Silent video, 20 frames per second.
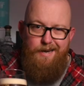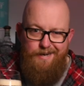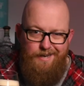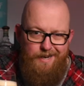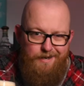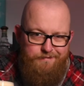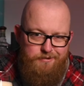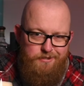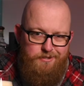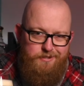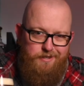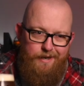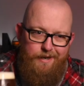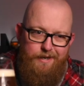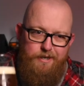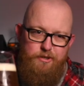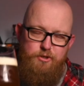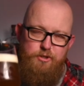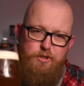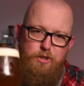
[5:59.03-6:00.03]
And I have to
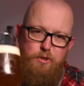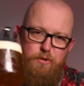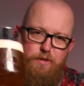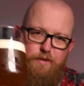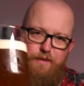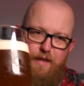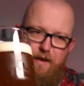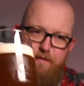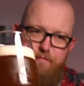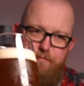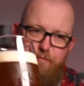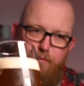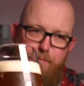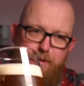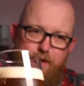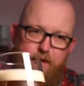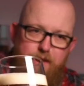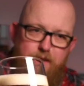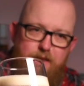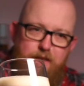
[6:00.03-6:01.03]
say, just look at that for a
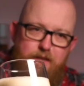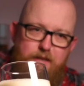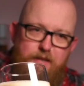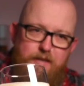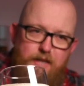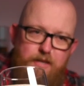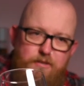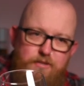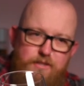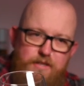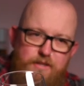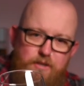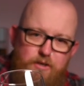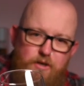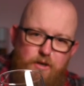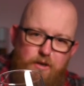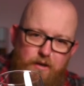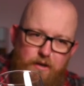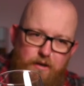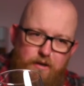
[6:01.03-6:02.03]
minute. Can you see the
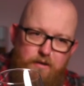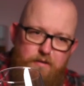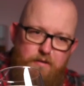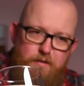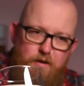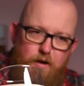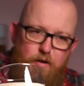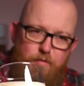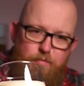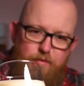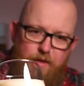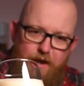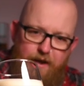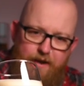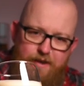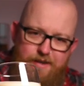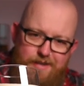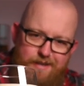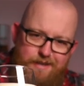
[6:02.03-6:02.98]
colour on that?